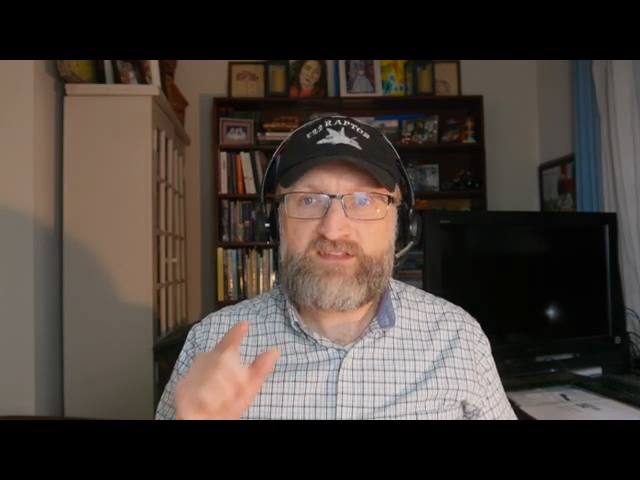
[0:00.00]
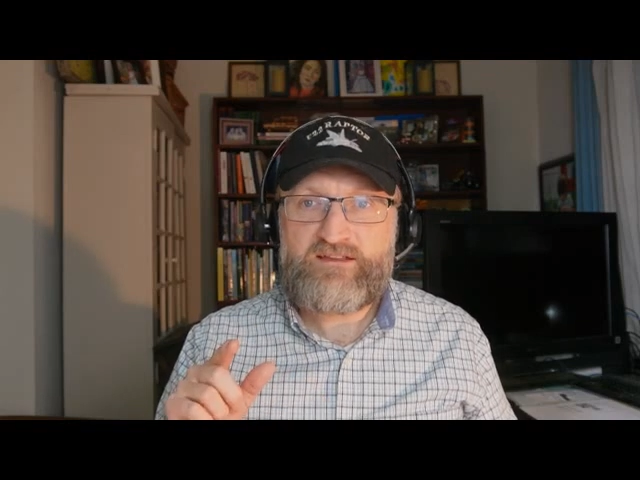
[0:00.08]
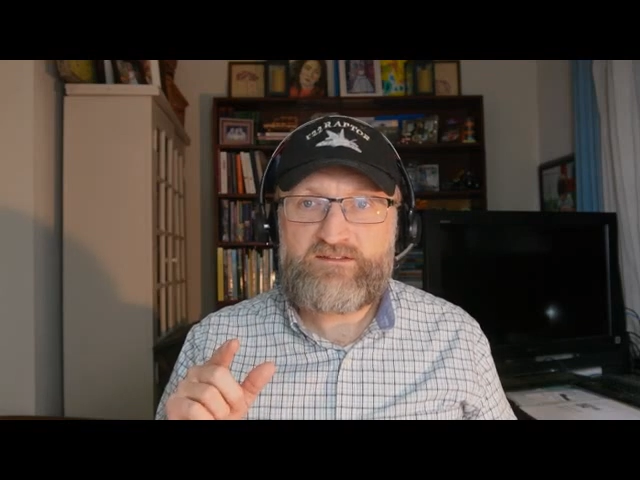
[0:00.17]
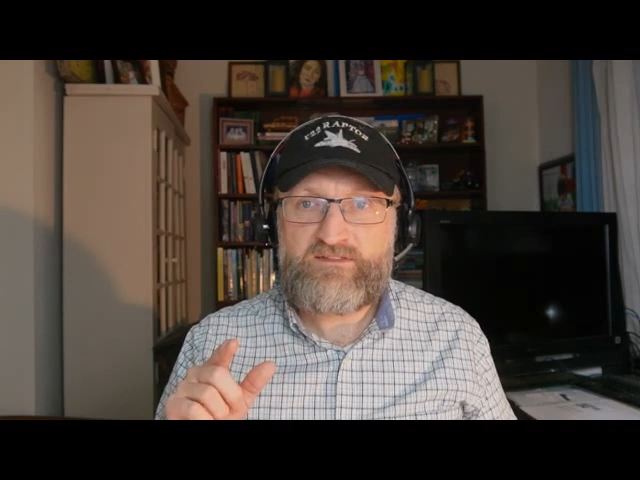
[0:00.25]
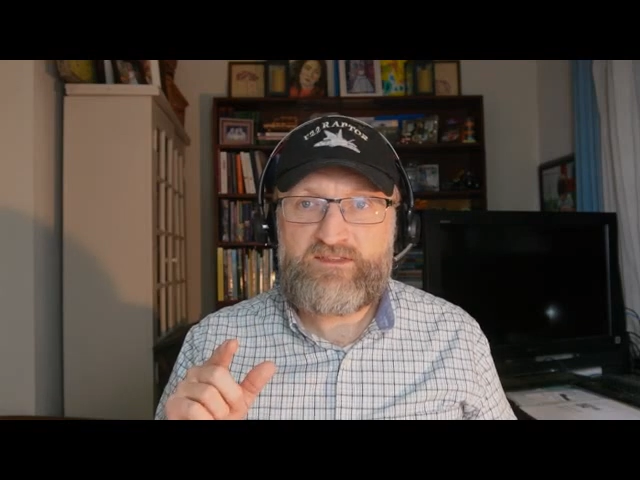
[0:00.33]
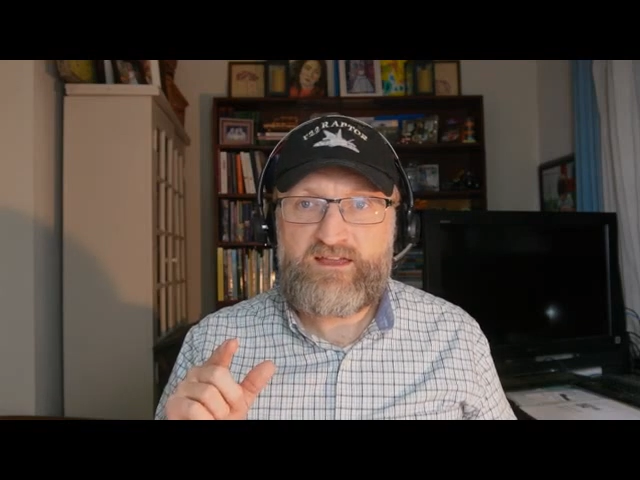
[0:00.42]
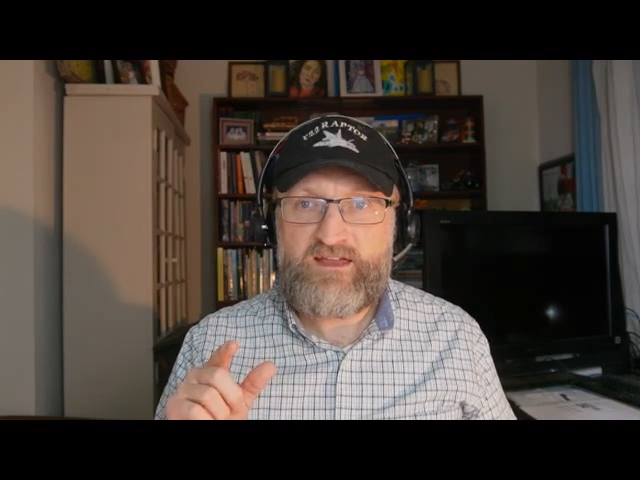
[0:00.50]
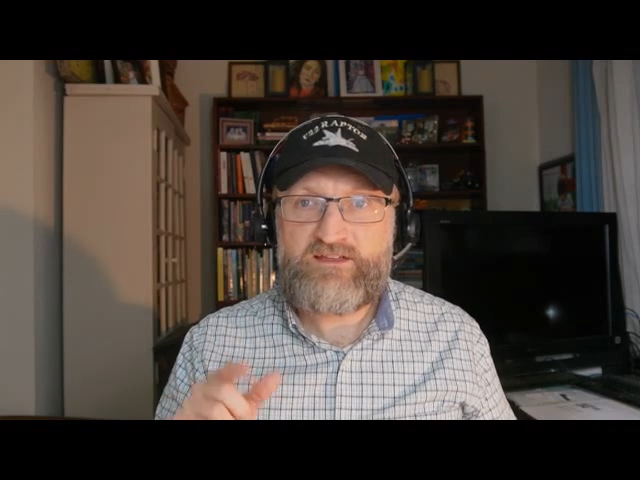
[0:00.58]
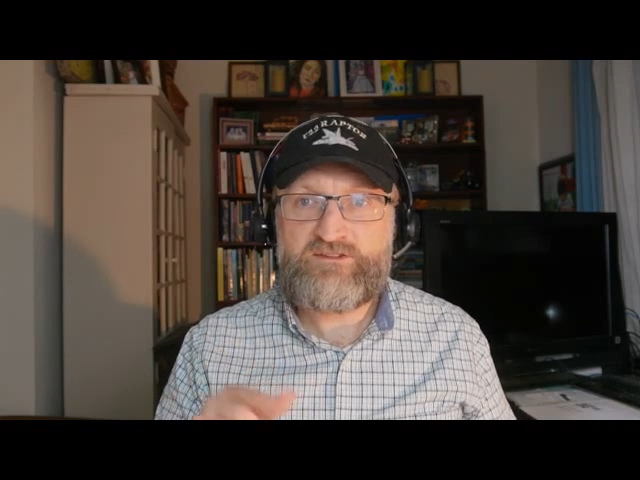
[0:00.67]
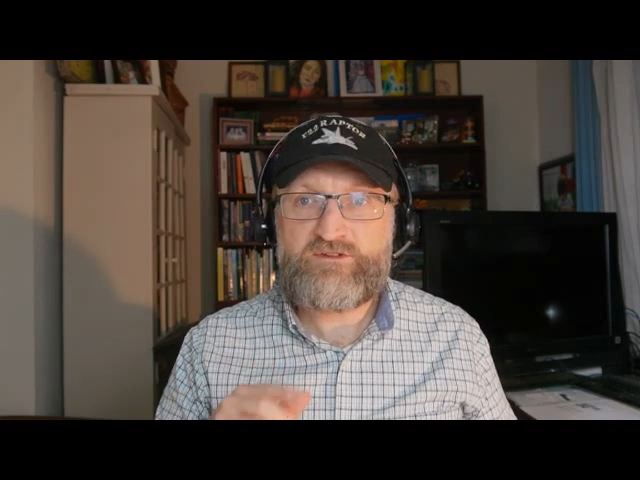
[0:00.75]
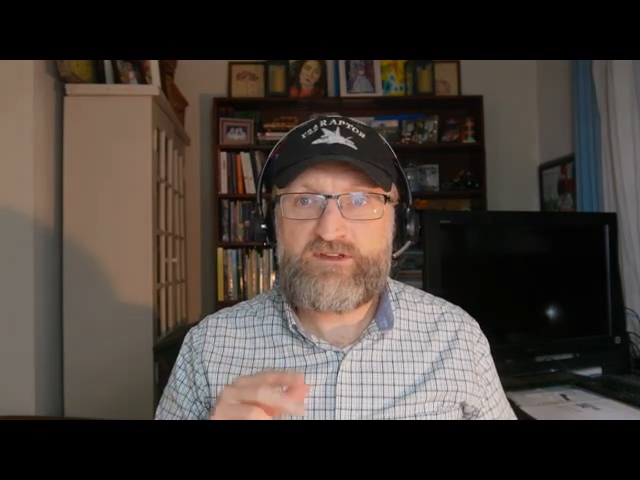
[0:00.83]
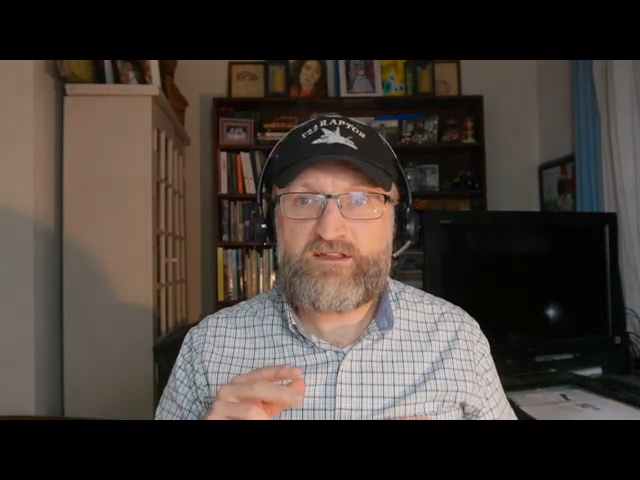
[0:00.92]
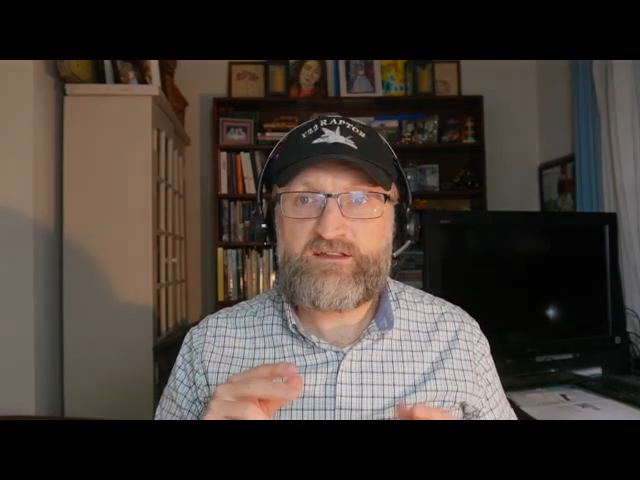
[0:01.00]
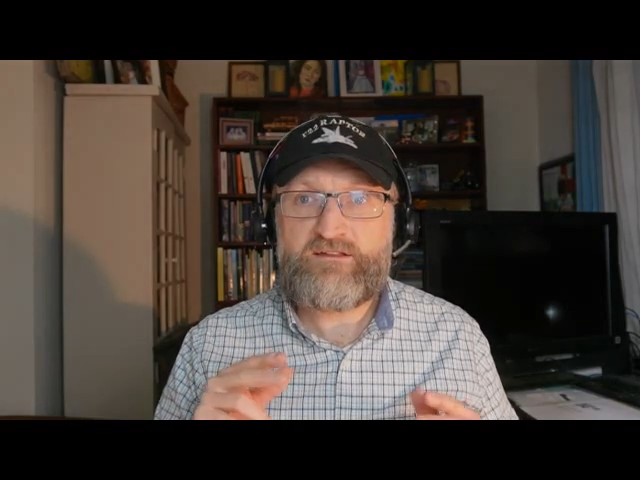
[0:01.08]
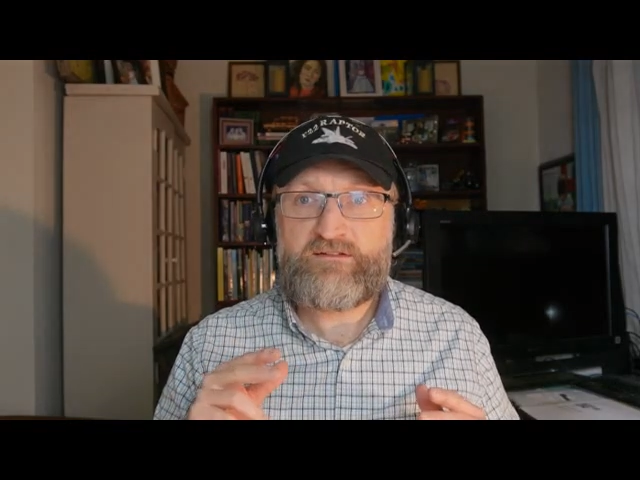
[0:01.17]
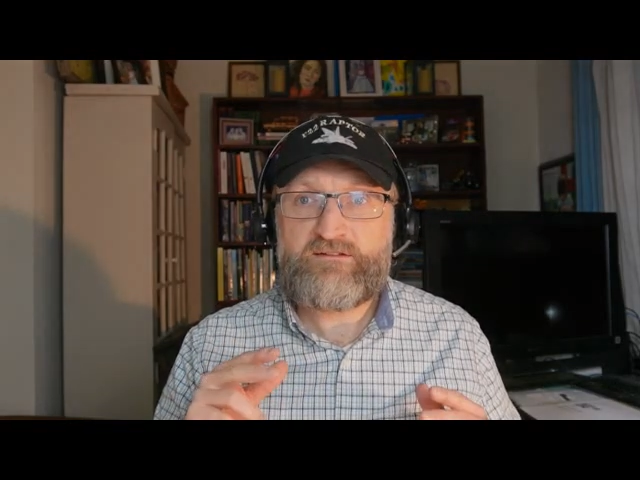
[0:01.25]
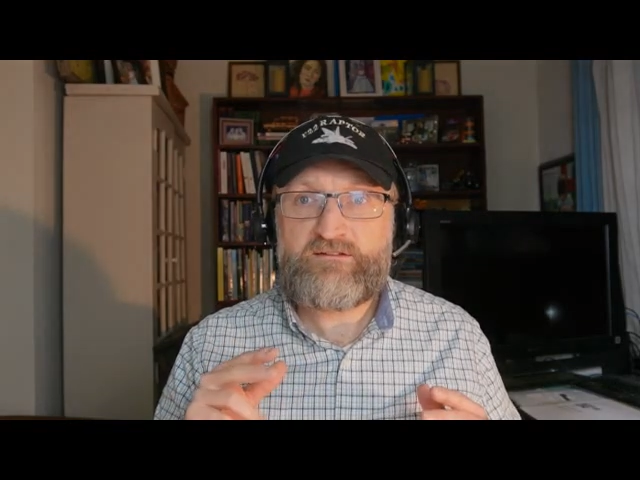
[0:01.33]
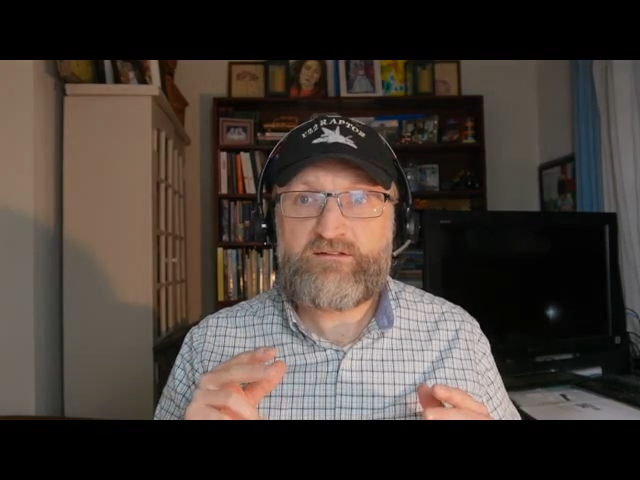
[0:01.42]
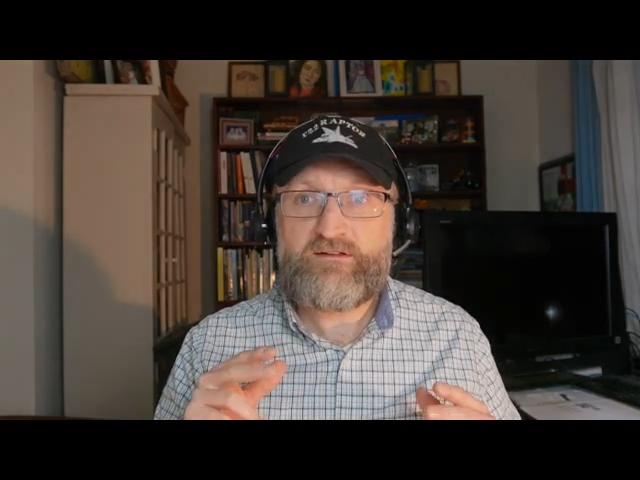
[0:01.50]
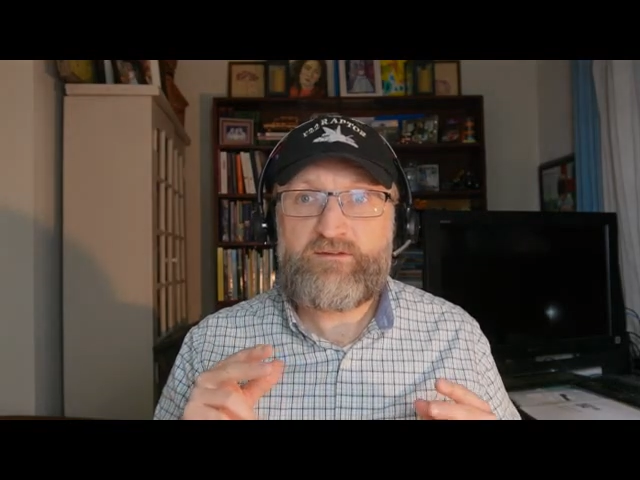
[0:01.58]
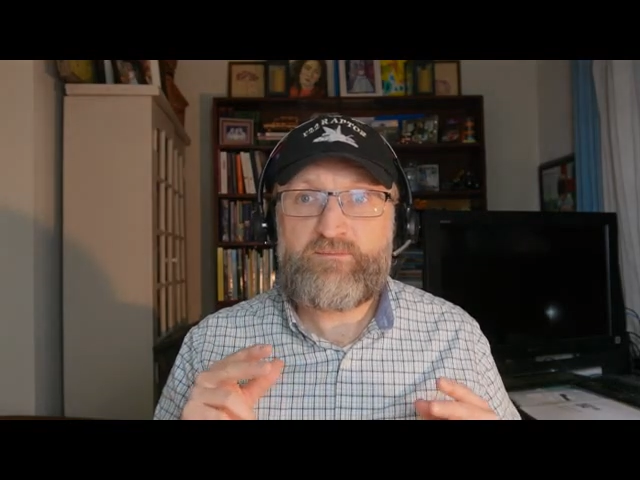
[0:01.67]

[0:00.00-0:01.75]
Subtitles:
to the end, you'll get a